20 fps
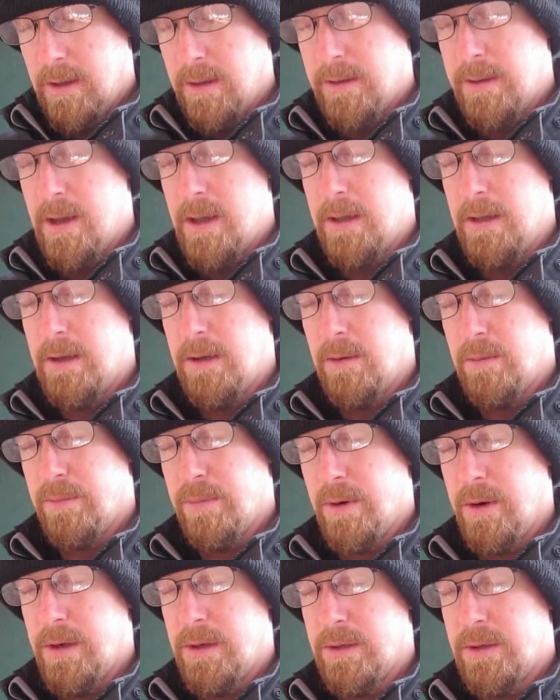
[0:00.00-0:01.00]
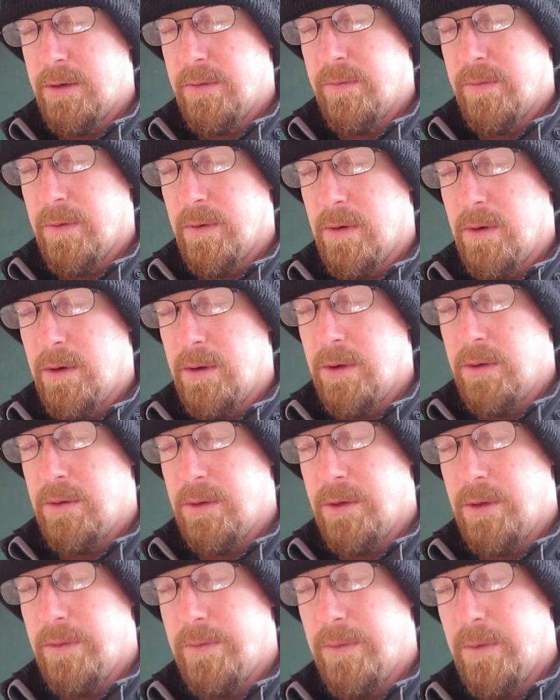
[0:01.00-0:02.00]
thank you and praise you for all you
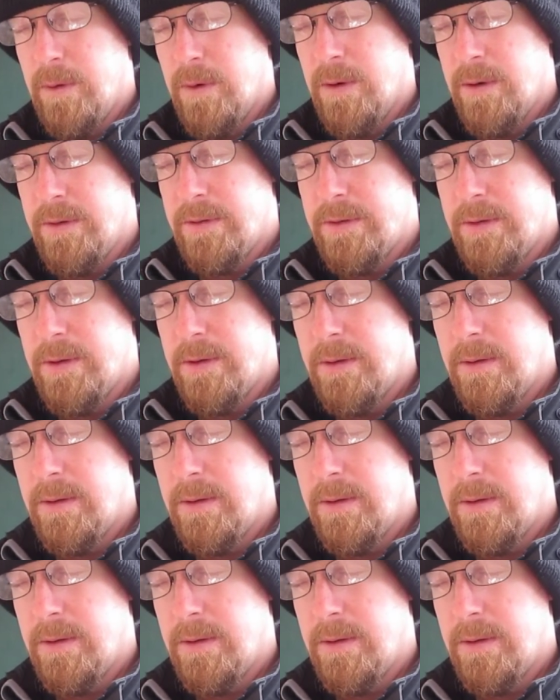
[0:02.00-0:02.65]
do for us.